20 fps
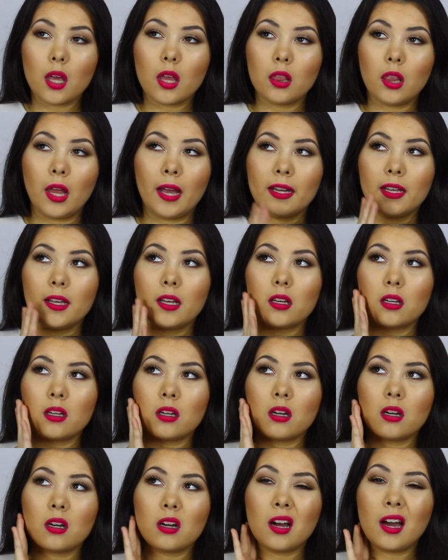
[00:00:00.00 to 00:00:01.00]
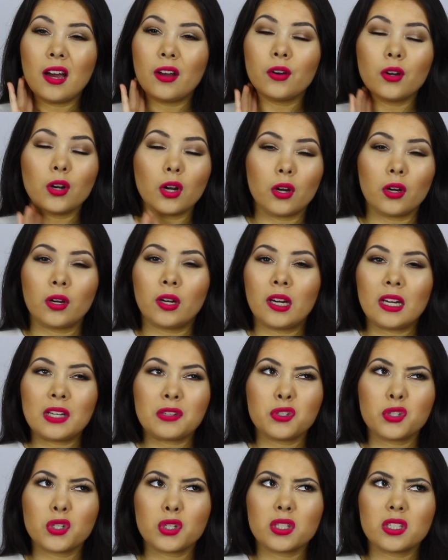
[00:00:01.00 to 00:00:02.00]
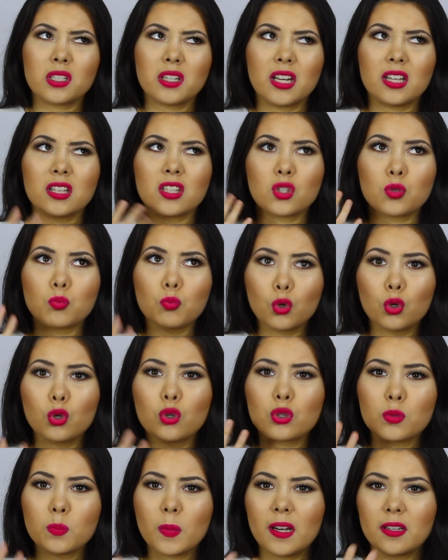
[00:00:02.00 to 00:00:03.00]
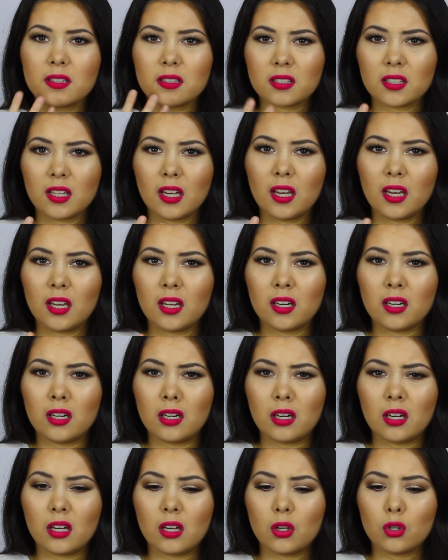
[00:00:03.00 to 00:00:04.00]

like I don't know it's just it smooths my skin